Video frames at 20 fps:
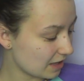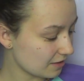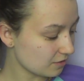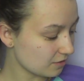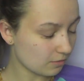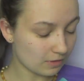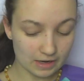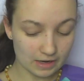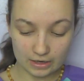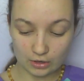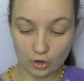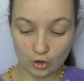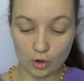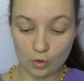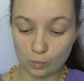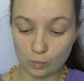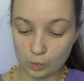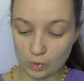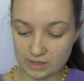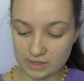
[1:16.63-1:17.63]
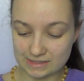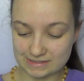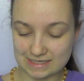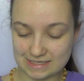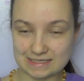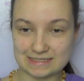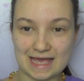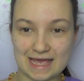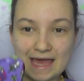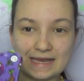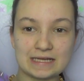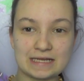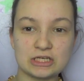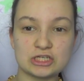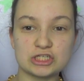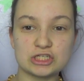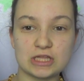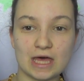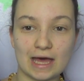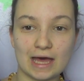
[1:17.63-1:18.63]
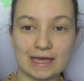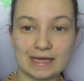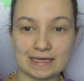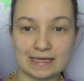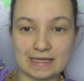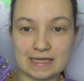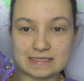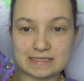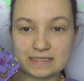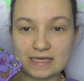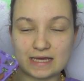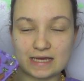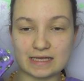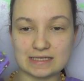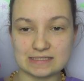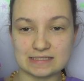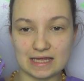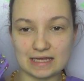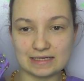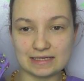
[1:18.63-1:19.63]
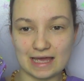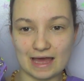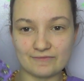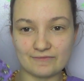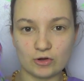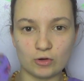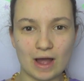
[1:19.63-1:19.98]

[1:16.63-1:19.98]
other one I got was a 10-inch that is slightly heavy.